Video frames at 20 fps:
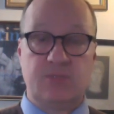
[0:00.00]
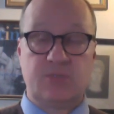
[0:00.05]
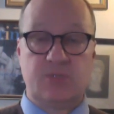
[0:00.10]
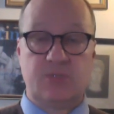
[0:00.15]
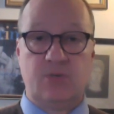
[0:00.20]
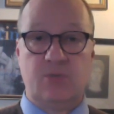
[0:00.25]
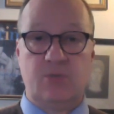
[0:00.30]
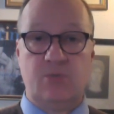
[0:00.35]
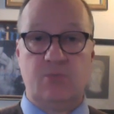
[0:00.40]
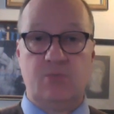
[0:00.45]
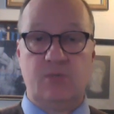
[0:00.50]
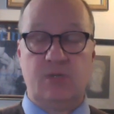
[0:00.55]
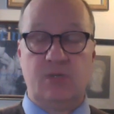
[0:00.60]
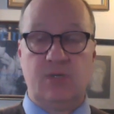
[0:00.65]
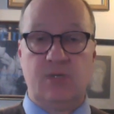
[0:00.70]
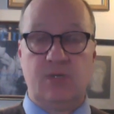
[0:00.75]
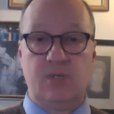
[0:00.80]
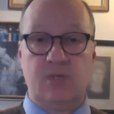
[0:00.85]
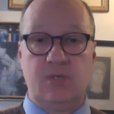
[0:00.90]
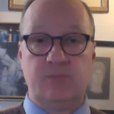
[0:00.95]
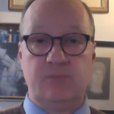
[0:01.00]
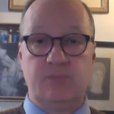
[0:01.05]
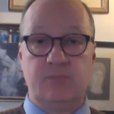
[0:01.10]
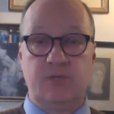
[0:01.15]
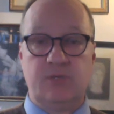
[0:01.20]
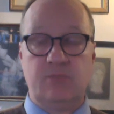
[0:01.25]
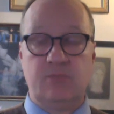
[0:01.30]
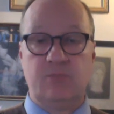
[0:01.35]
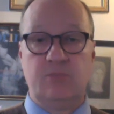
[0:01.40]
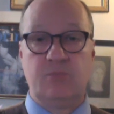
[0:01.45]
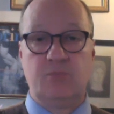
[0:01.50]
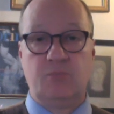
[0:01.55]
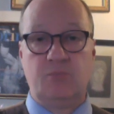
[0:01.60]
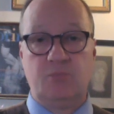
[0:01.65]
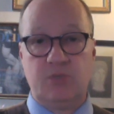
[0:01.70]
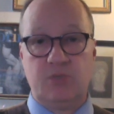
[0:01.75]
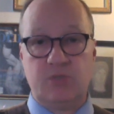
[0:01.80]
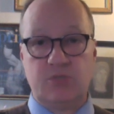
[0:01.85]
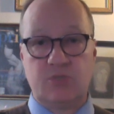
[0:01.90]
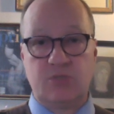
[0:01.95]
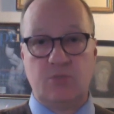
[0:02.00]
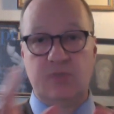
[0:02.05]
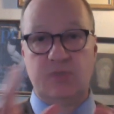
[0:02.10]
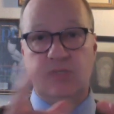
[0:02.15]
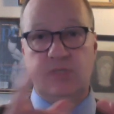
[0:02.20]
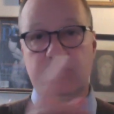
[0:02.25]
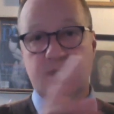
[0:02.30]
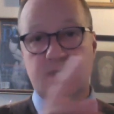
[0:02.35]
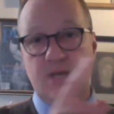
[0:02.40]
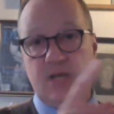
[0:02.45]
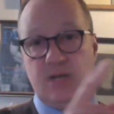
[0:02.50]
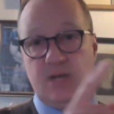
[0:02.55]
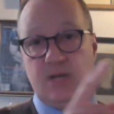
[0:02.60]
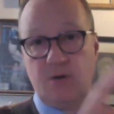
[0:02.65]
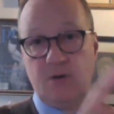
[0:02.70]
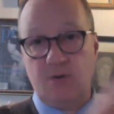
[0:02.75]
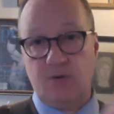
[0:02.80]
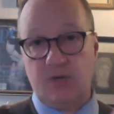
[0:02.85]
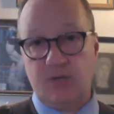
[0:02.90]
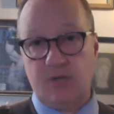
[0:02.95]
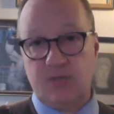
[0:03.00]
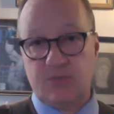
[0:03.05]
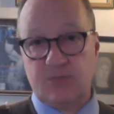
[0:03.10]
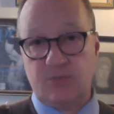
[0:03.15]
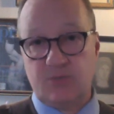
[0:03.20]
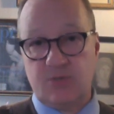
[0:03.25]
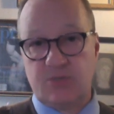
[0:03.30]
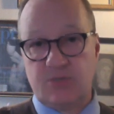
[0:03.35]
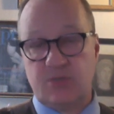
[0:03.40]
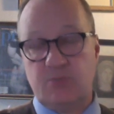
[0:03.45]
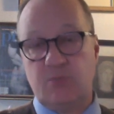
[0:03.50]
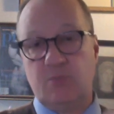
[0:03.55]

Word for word: So, um, you know, we just don't want the Italian Americans also.